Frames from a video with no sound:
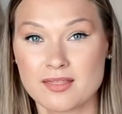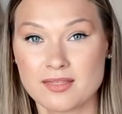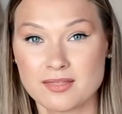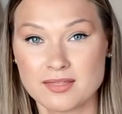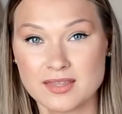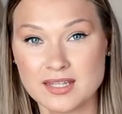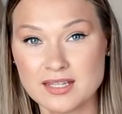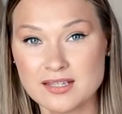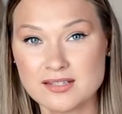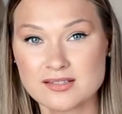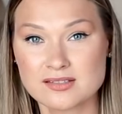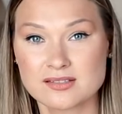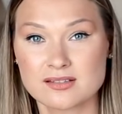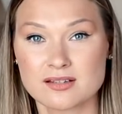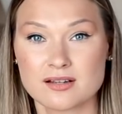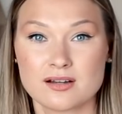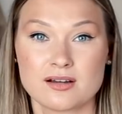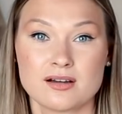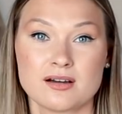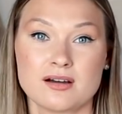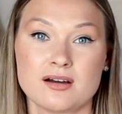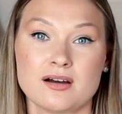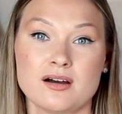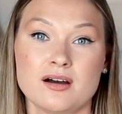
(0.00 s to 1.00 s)
These
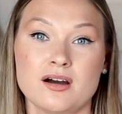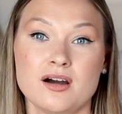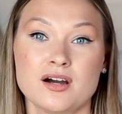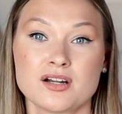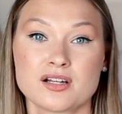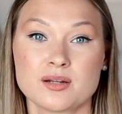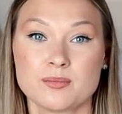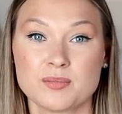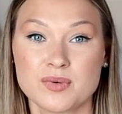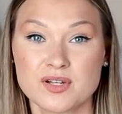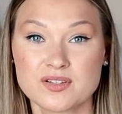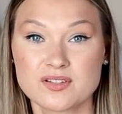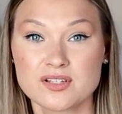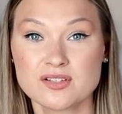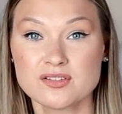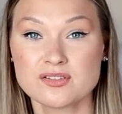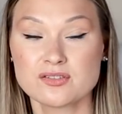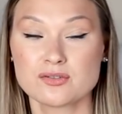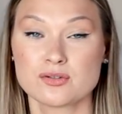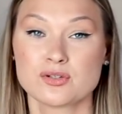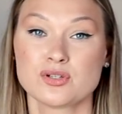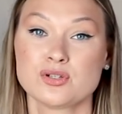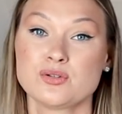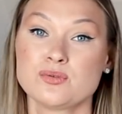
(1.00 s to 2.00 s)
are the
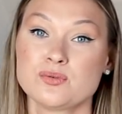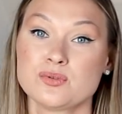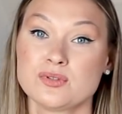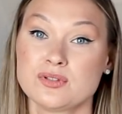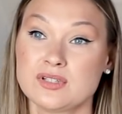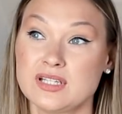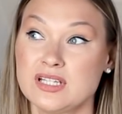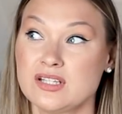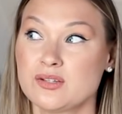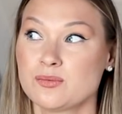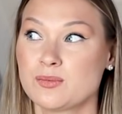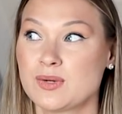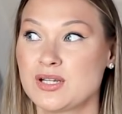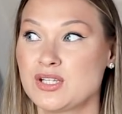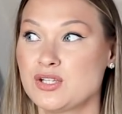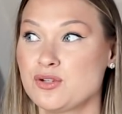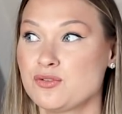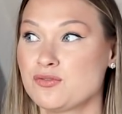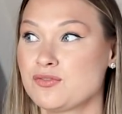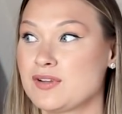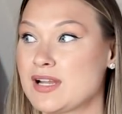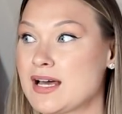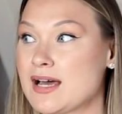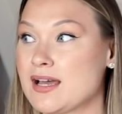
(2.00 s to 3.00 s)
buttons you will need when
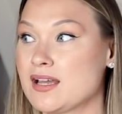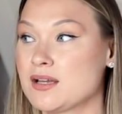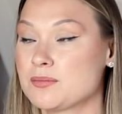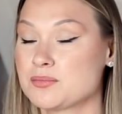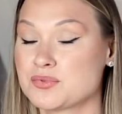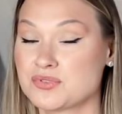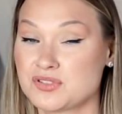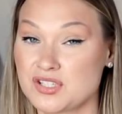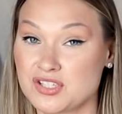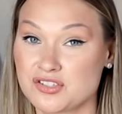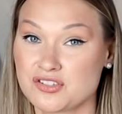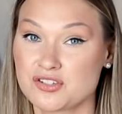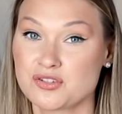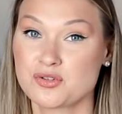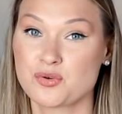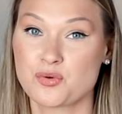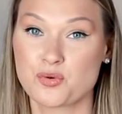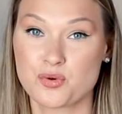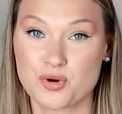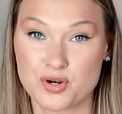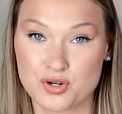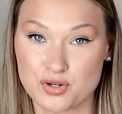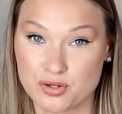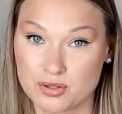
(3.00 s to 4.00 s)
you fly a precision
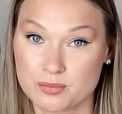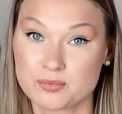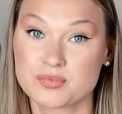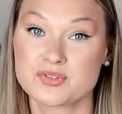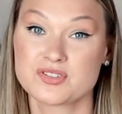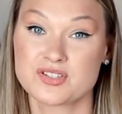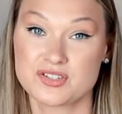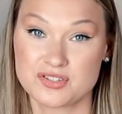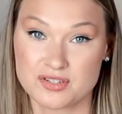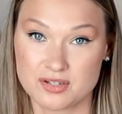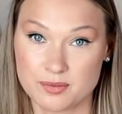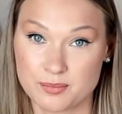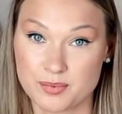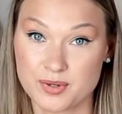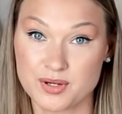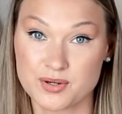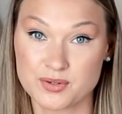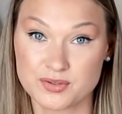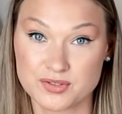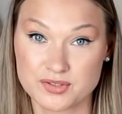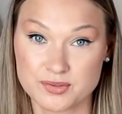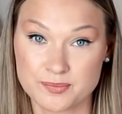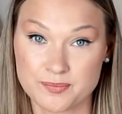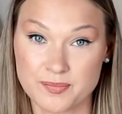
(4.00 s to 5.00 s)
or a non-precision
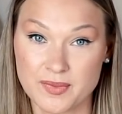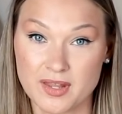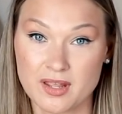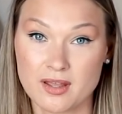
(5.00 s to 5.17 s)
approach.